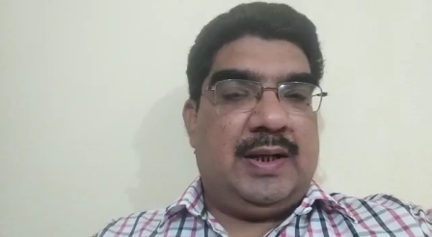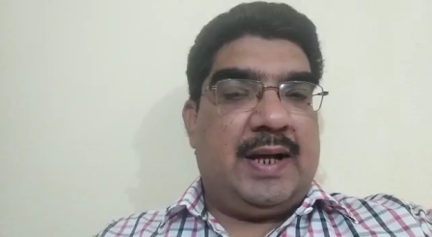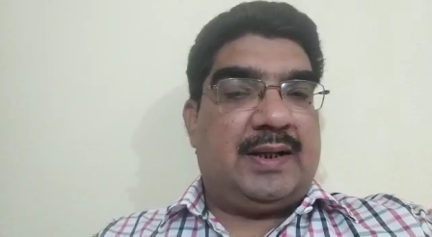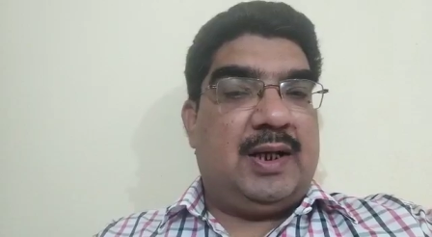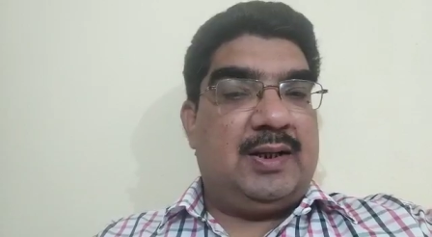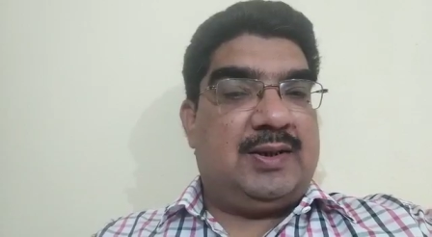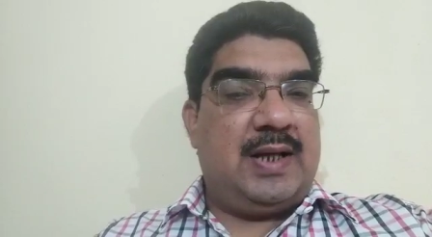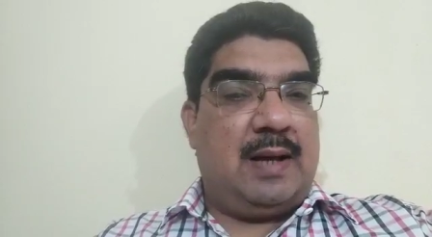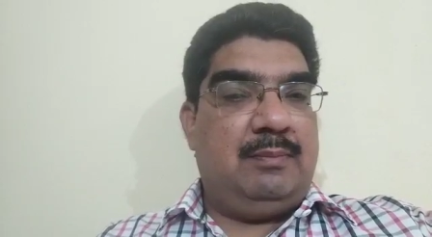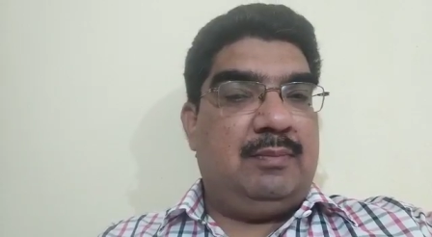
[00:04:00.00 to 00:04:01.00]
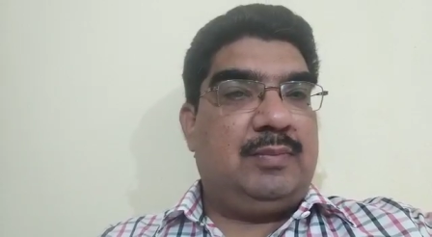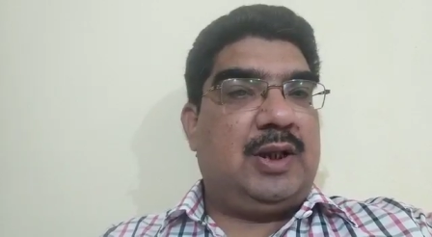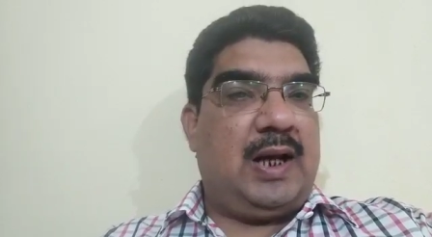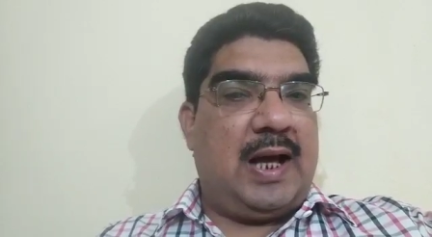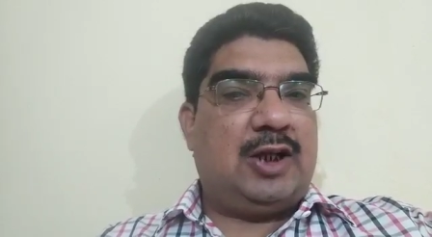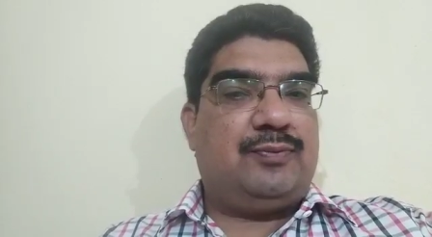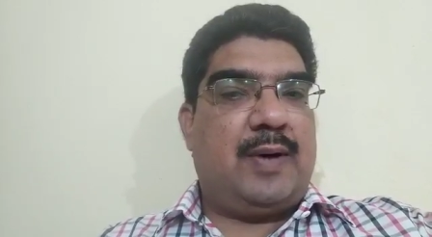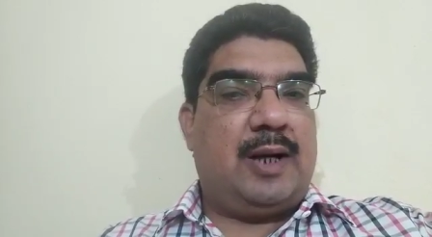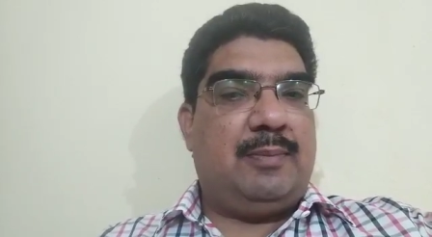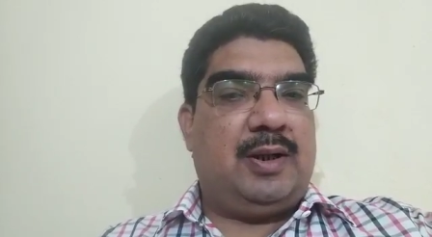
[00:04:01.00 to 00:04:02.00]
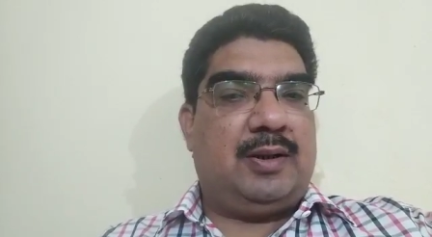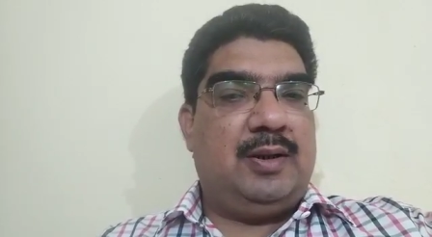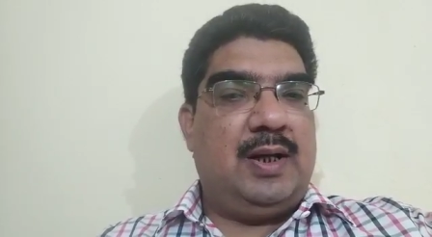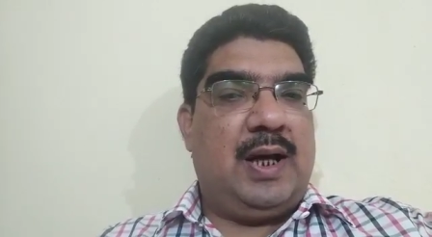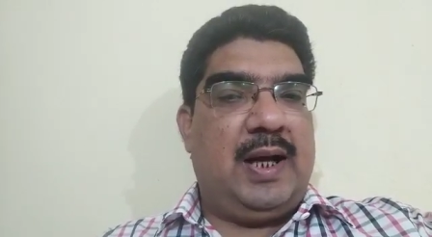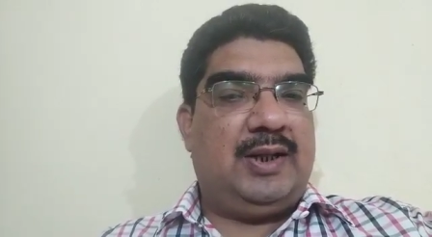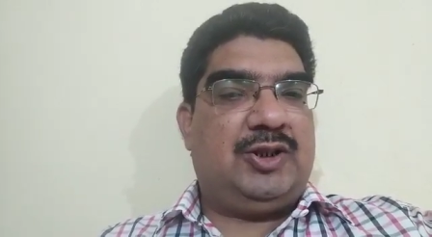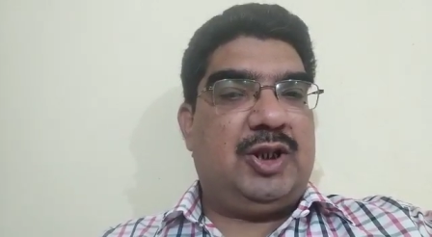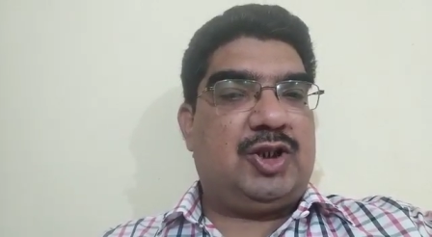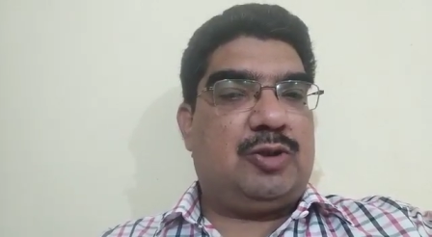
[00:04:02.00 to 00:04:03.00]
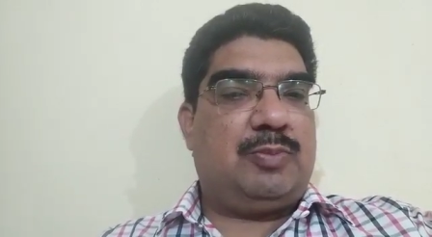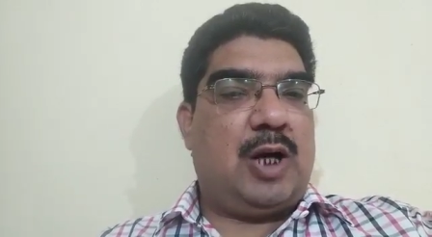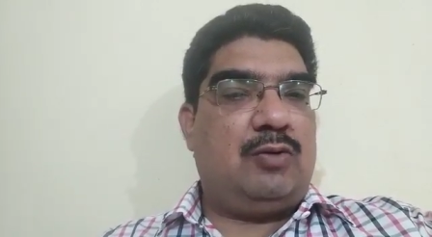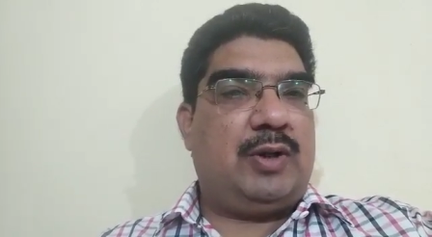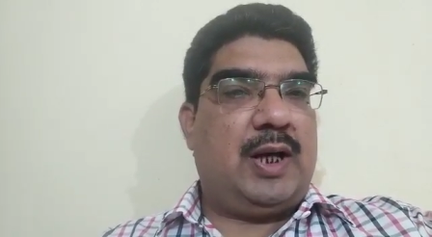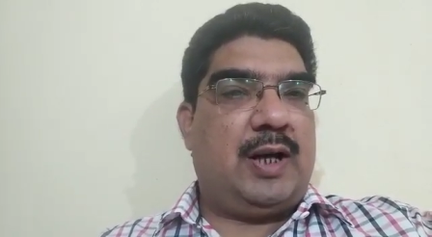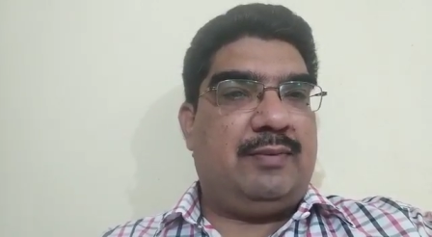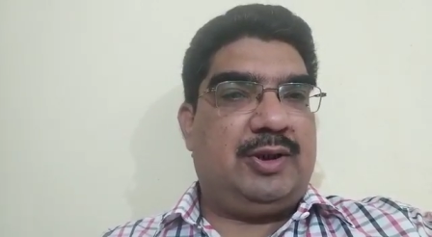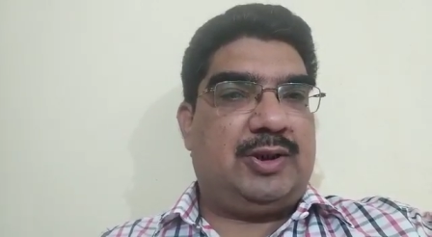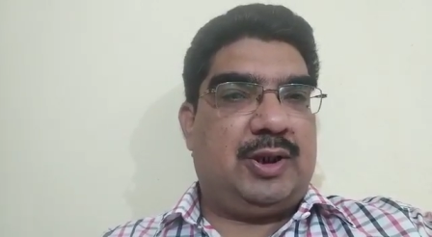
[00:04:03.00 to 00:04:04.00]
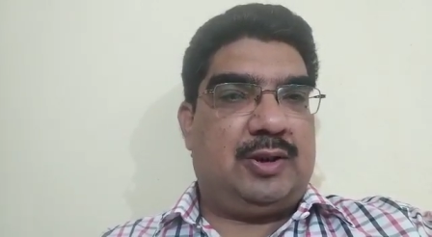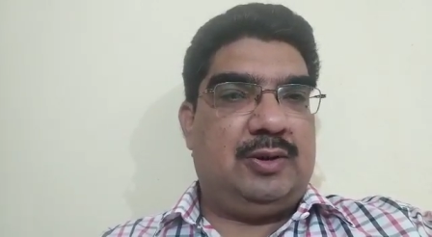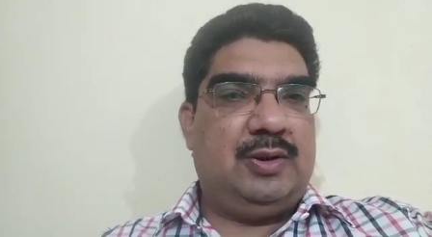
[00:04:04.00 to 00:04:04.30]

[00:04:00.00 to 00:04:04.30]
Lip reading: that Ghanshyam, the large farmer, had just brought a harvester.